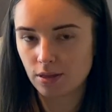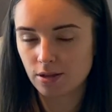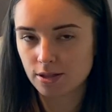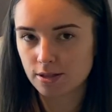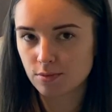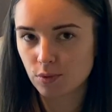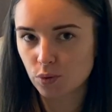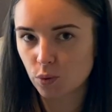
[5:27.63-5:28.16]

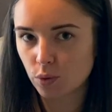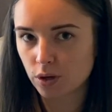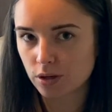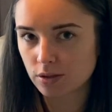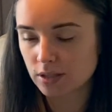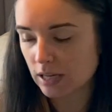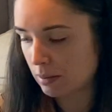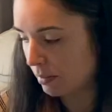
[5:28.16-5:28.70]
This one
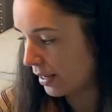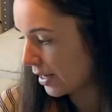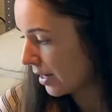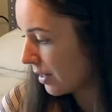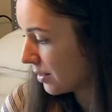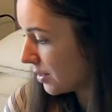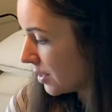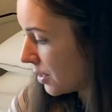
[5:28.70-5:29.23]
worked
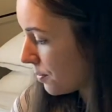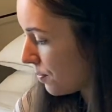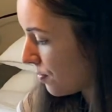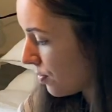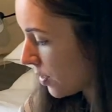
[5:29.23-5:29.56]
immediately.